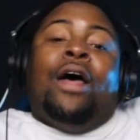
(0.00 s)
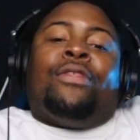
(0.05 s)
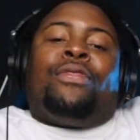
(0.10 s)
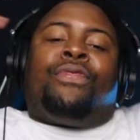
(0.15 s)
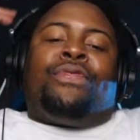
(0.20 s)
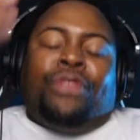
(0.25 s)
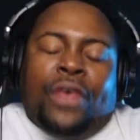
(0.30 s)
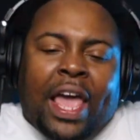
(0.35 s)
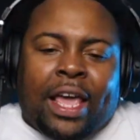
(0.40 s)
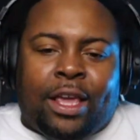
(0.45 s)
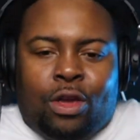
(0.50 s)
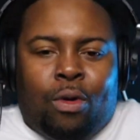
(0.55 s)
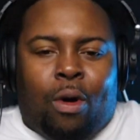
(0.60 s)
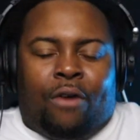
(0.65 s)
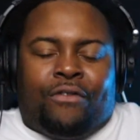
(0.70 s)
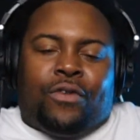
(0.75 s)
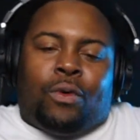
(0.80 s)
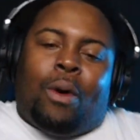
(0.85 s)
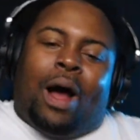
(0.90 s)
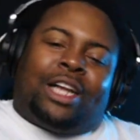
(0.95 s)
Thank you all
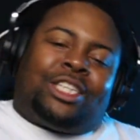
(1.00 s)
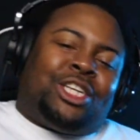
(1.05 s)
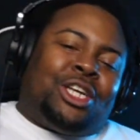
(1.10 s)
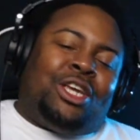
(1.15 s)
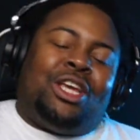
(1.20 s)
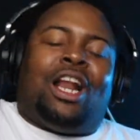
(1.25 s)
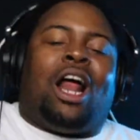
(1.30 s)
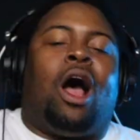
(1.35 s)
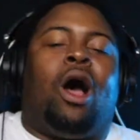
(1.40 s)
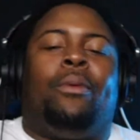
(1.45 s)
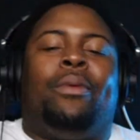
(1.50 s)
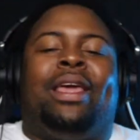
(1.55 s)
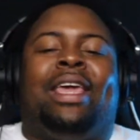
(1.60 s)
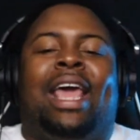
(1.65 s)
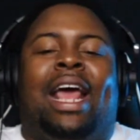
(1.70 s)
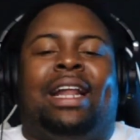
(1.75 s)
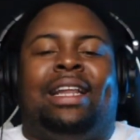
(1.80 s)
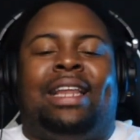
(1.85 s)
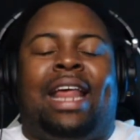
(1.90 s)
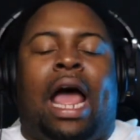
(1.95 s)
for watching. You know how we
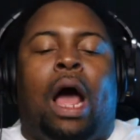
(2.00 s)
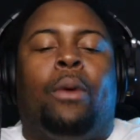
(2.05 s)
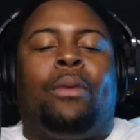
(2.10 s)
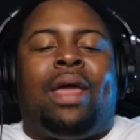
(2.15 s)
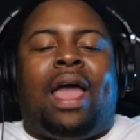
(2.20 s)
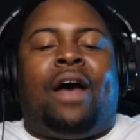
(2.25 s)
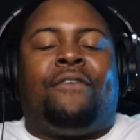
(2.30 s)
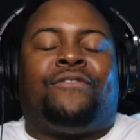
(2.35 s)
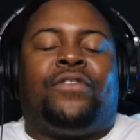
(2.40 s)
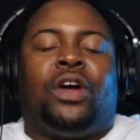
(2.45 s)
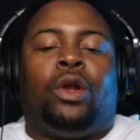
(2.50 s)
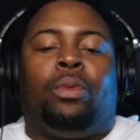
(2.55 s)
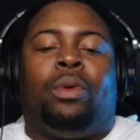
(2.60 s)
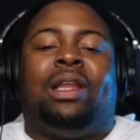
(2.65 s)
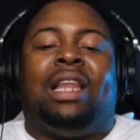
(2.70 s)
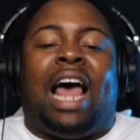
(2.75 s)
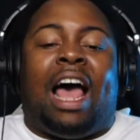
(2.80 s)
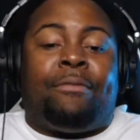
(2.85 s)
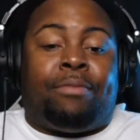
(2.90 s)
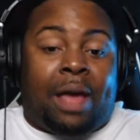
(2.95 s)
get down. We have fun and we
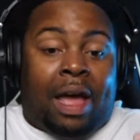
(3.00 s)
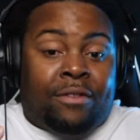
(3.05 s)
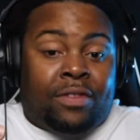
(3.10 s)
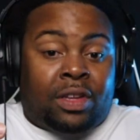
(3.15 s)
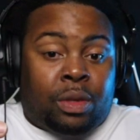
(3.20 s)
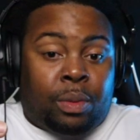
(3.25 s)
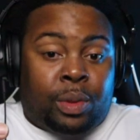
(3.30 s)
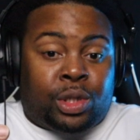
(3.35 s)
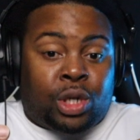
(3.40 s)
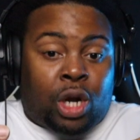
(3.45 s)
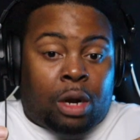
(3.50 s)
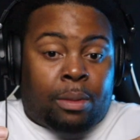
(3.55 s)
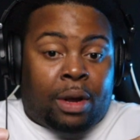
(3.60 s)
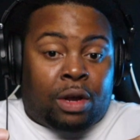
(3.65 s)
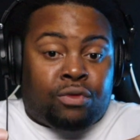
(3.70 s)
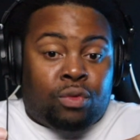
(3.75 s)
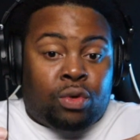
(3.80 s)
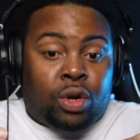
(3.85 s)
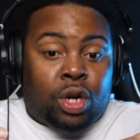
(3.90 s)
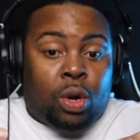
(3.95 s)
laugh. Everything we talk about
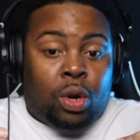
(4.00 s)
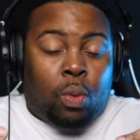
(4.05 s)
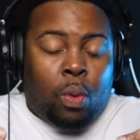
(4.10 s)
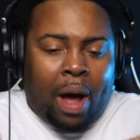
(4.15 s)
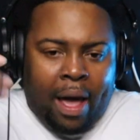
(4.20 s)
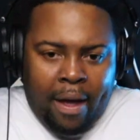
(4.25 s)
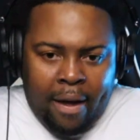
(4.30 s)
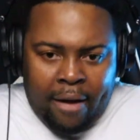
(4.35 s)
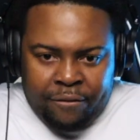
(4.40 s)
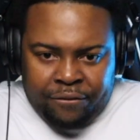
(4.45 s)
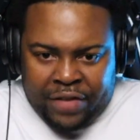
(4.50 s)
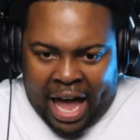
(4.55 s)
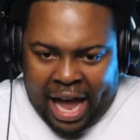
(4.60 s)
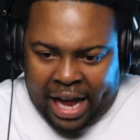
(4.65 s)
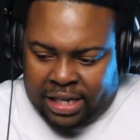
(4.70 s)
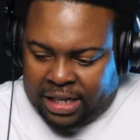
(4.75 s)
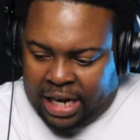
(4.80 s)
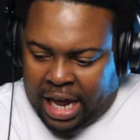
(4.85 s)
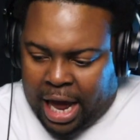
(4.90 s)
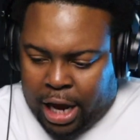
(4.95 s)
is rooted in what?
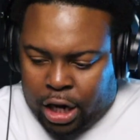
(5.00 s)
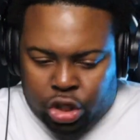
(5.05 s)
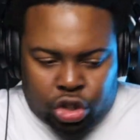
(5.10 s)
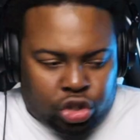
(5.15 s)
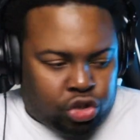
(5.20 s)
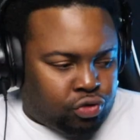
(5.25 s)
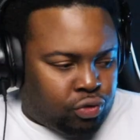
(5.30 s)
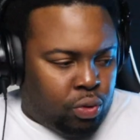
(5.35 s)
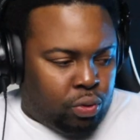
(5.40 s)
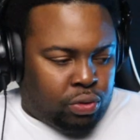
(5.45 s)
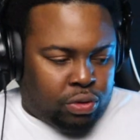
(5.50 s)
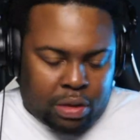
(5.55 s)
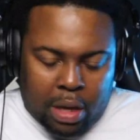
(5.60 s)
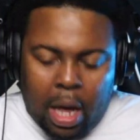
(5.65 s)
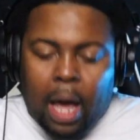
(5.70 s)
Facts and truth.